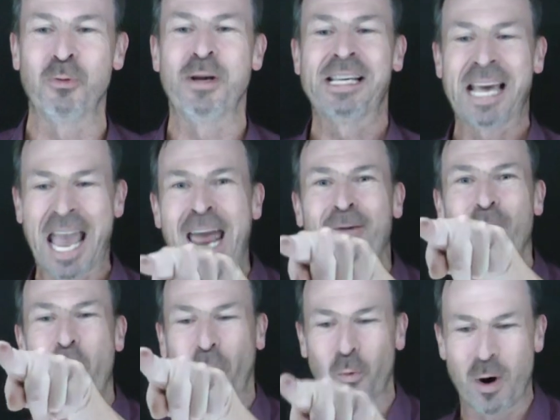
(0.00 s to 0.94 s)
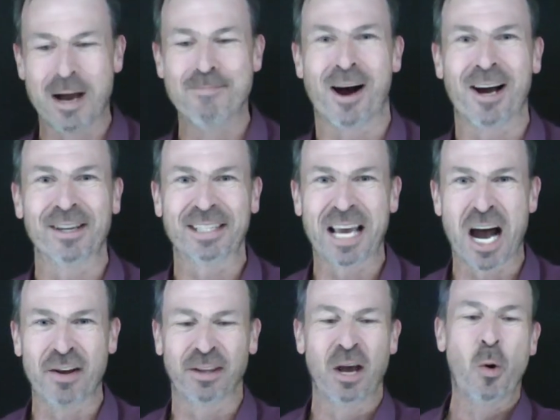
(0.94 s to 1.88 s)
where you can walk 1 mile
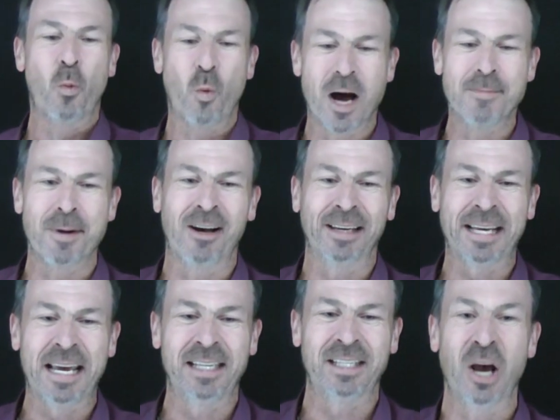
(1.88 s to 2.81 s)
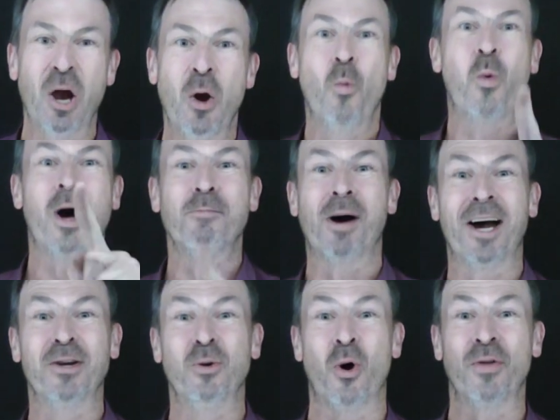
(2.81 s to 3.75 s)
south, 1 mile east, 1
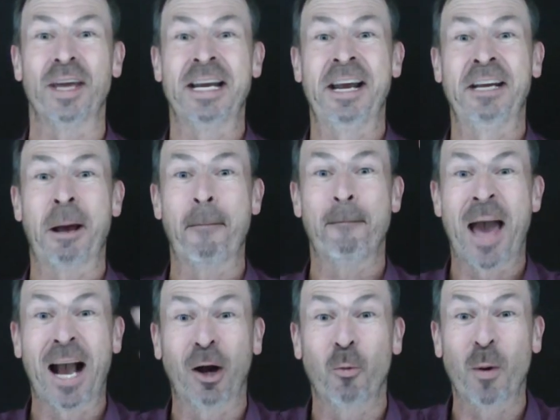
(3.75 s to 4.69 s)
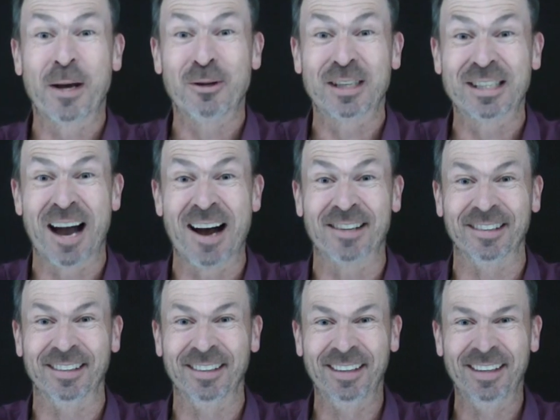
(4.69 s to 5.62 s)
mile north, and end up back where you
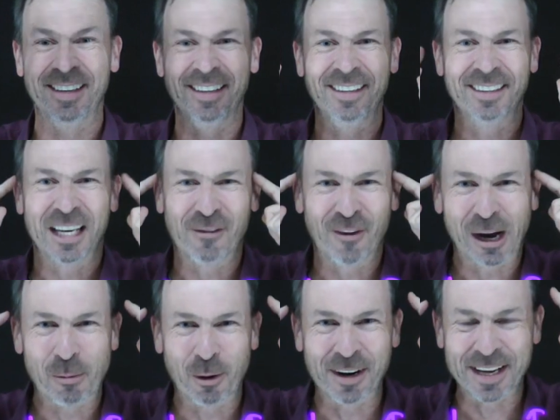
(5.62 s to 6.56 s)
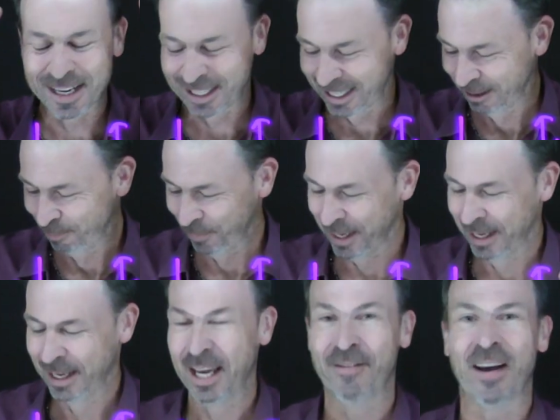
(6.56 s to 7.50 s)
started. Can you figure out where it is? In
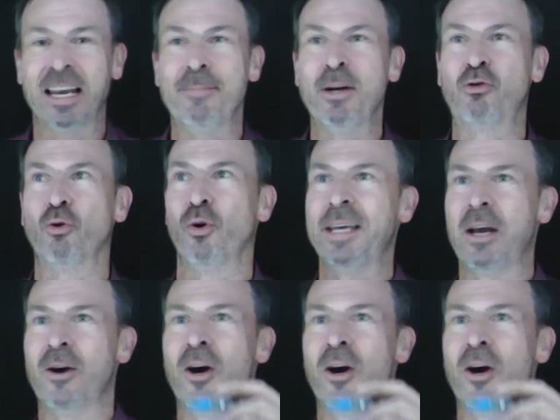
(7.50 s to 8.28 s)
fact, let me draw the